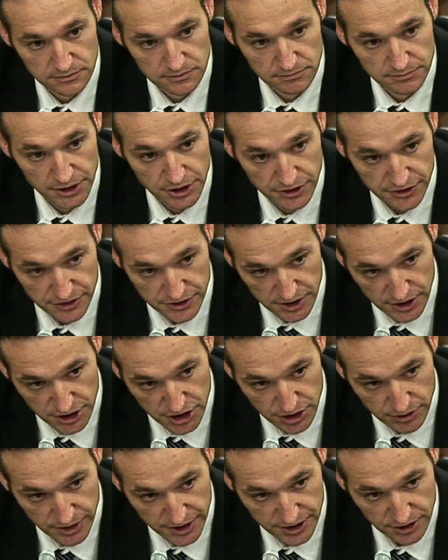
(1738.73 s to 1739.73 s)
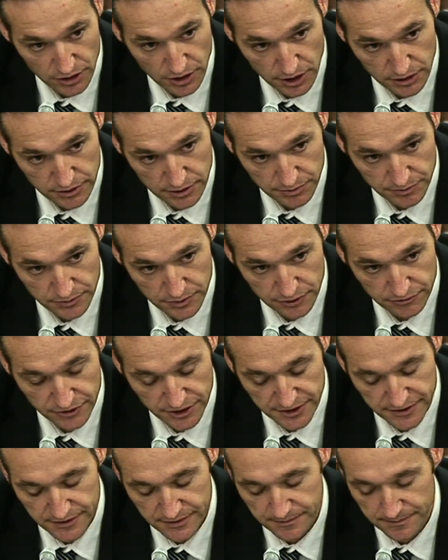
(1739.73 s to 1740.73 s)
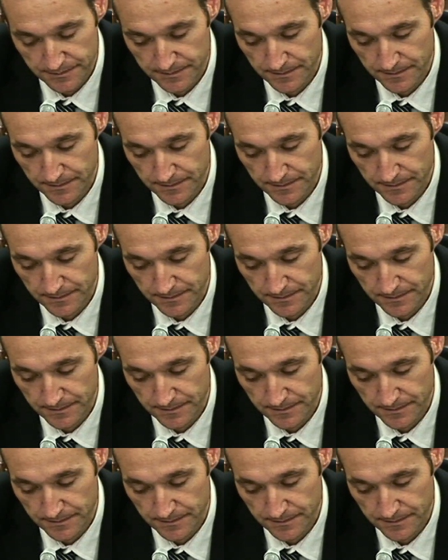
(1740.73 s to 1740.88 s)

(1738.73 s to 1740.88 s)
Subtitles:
because it generated 100 profits.